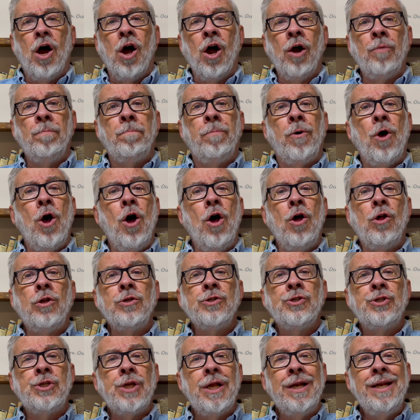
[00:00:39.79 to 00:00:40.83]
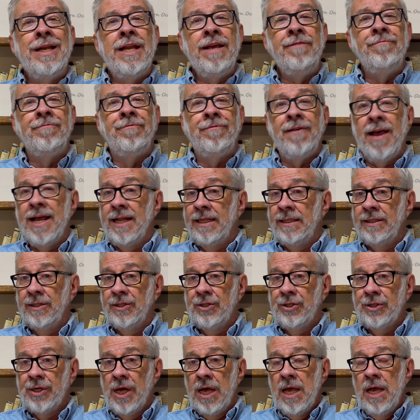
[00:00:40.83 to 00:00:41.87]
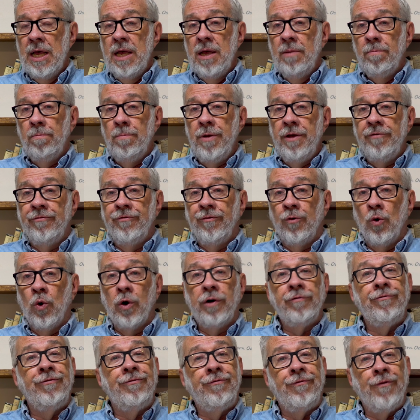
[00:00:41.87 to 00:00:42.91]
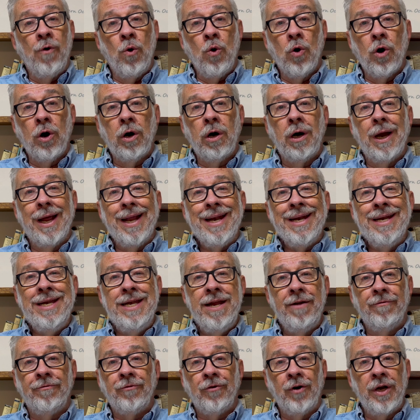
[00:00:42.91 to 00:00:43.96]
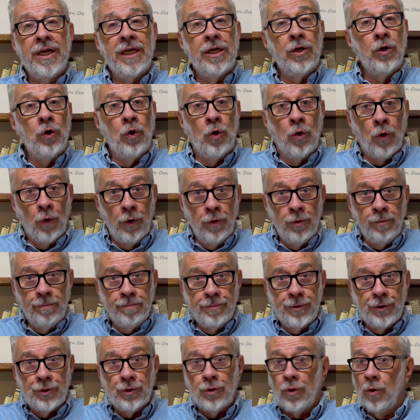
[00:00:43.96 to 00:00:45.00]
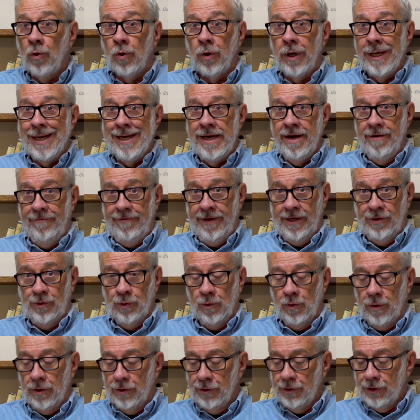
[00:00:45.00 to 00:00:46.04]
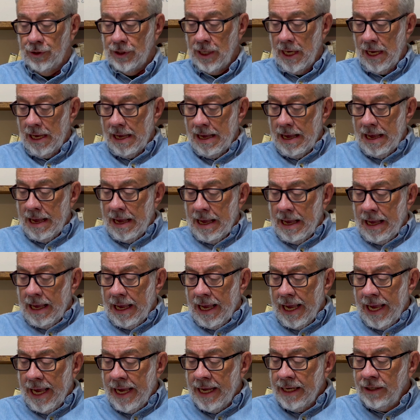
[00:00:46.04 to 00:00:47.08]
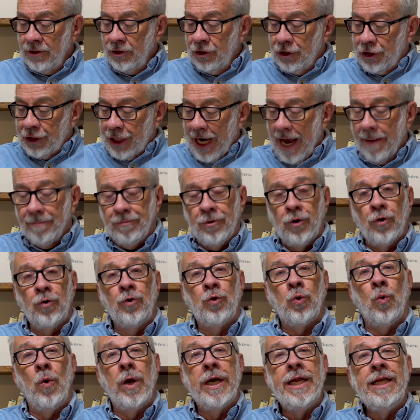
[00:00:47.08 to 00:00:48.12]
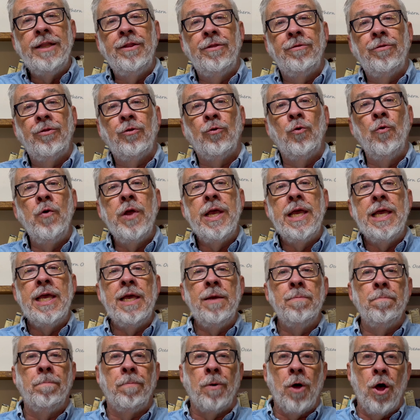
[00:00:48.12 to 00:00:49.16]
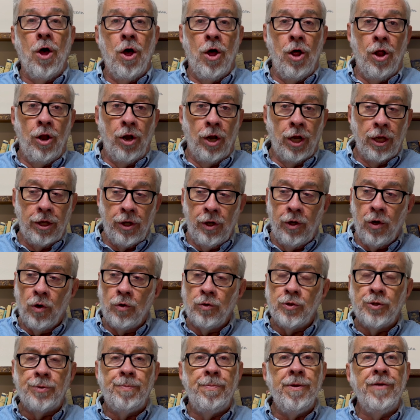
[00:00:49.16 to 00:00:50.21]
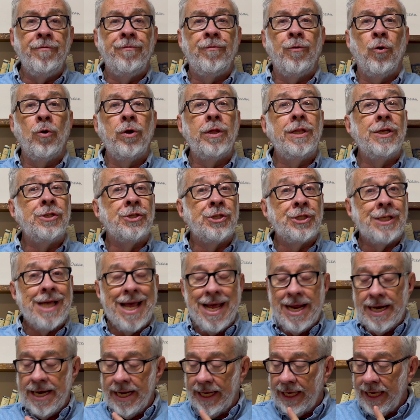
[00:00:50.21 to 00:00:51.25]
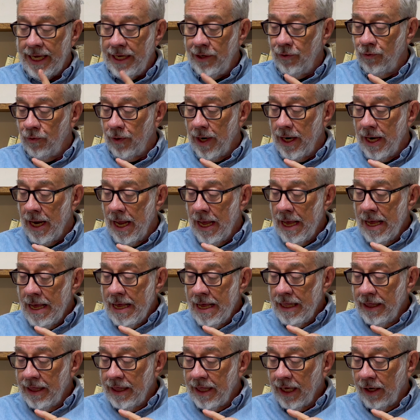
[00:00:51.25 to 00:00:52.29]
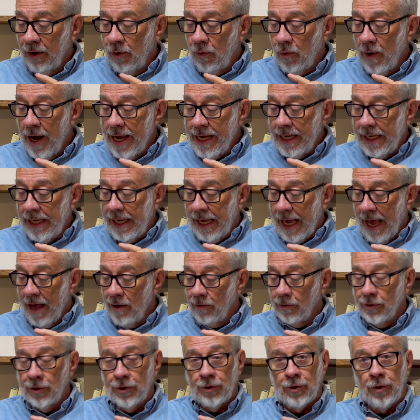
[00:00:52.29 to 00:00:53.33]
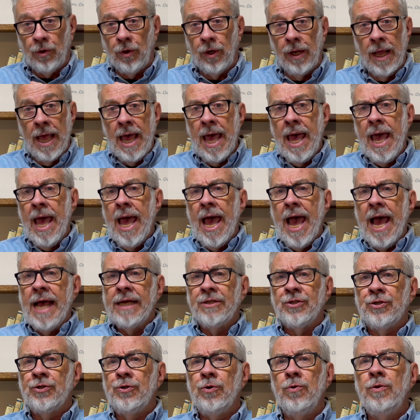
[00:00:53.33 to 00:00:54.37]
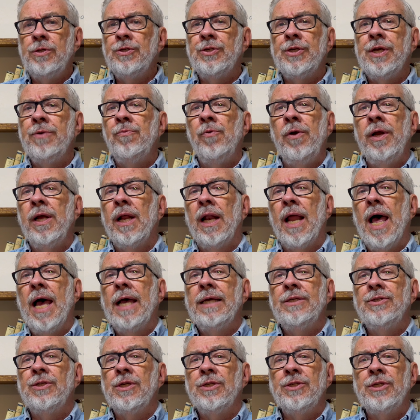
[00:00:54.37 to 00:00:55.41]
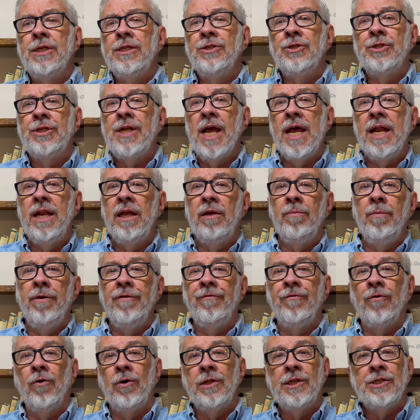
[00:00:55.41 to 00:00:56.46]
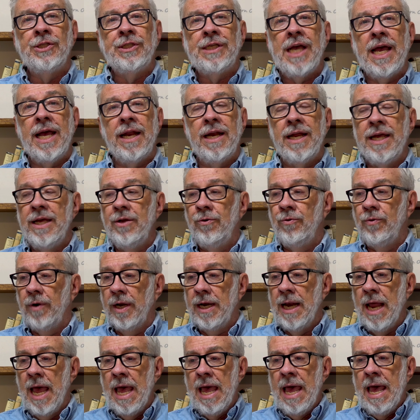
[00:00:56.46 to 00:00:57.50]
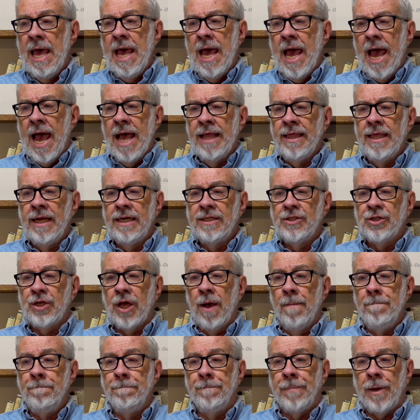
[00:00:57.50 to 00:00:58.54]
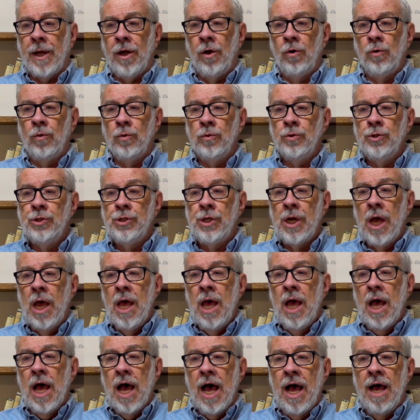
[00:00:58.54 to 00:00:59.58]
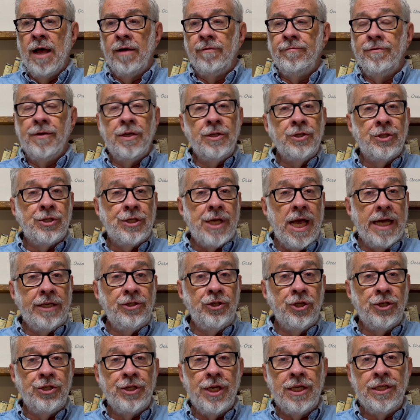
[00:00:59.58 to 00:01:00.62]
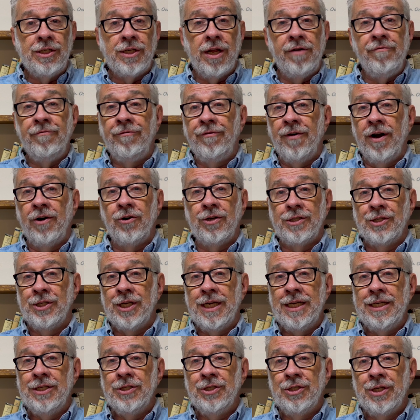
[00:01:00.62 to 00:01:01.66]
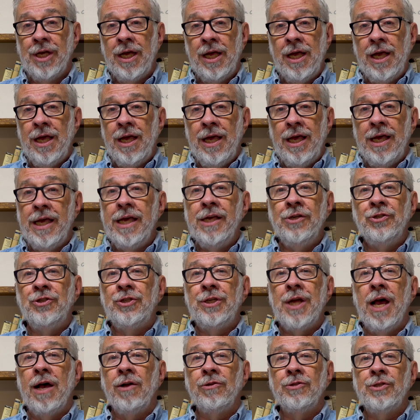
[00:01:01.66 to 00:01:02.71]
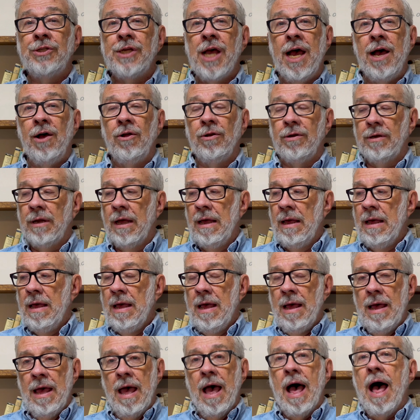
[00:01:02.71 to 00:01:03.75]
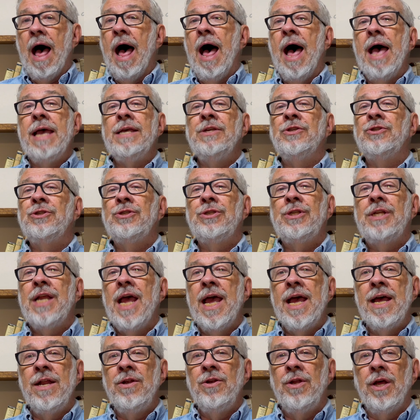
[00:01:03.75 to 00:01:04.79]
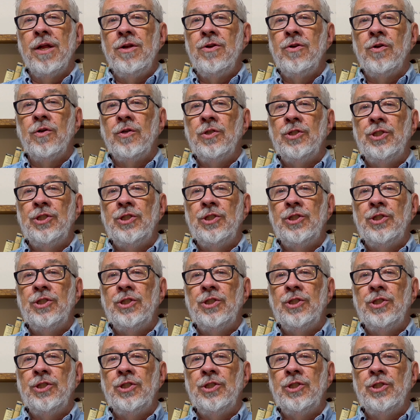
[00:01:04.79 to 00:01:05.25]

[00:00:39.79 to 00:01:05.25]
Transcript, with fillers: are Paul's defense before four different groups or individuals. In chapter 23, Paul goes before the Sanhedrin, the great council. As soon as he realizes he's standing before the Sanhedrin and that it's composed of Sadducees and Pharisees, he shouts out, I stand under